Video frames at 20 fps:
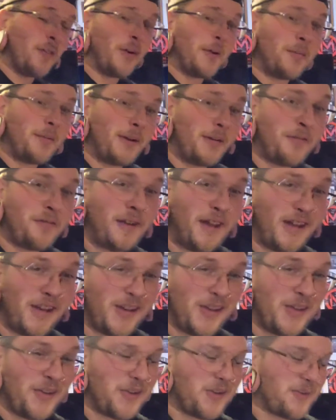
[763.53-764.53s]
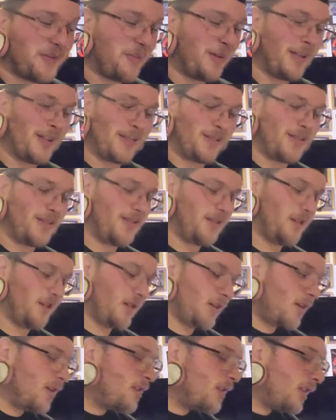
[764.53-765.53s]
very big fan of those, but
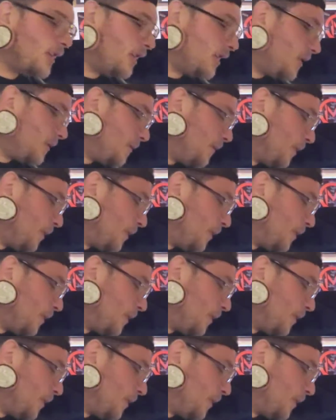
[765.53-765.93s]
they did their